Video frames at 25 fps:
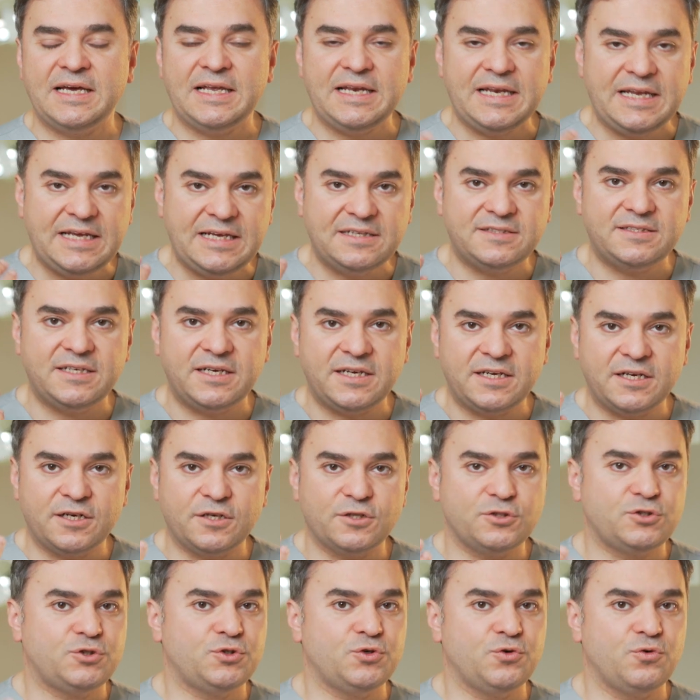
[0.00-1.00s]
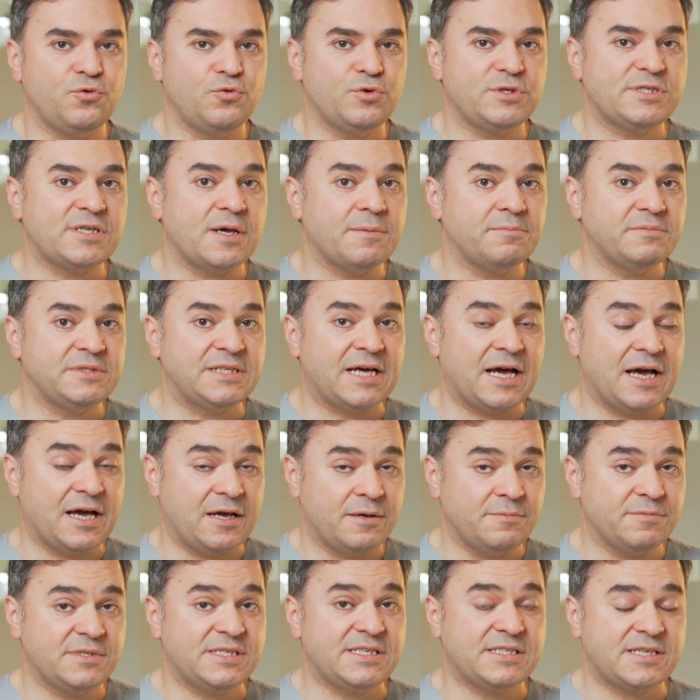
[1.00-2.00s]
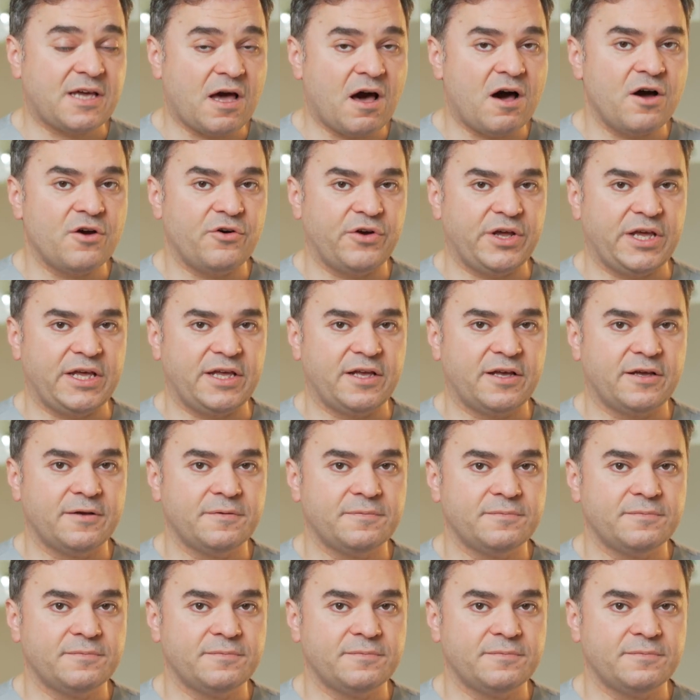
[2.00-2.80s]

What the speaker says: leading to sometimes scarring.